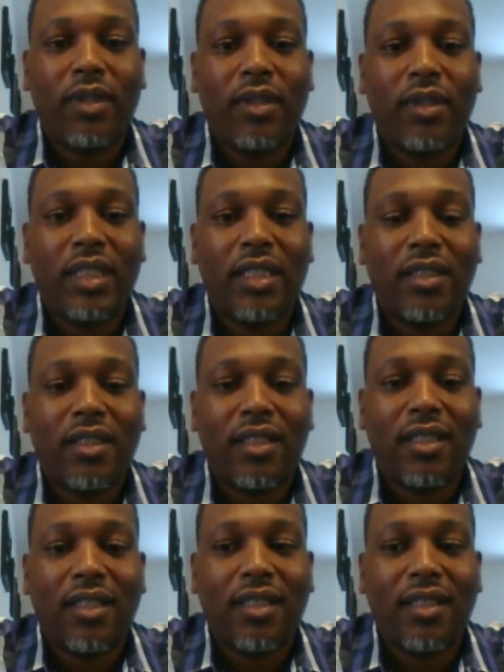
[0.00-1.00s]

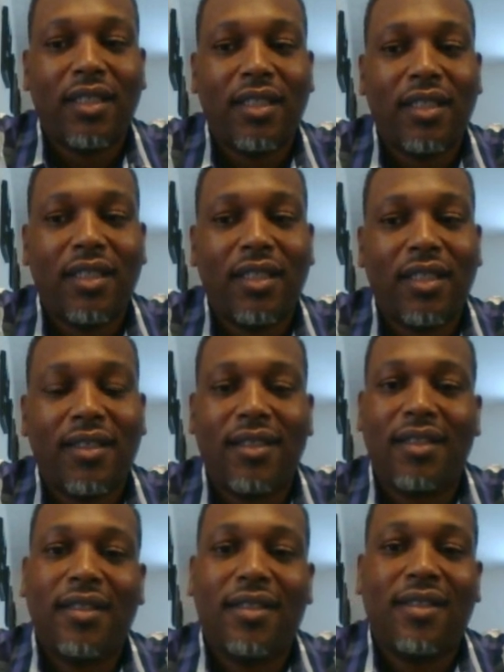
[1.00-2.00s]
briefly
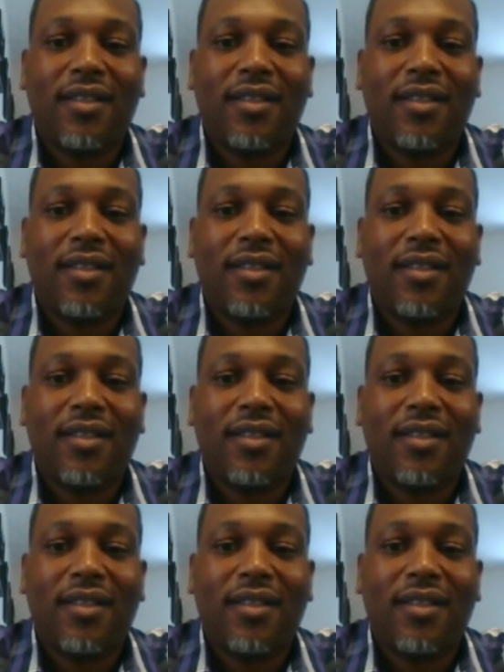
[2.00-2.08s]
because I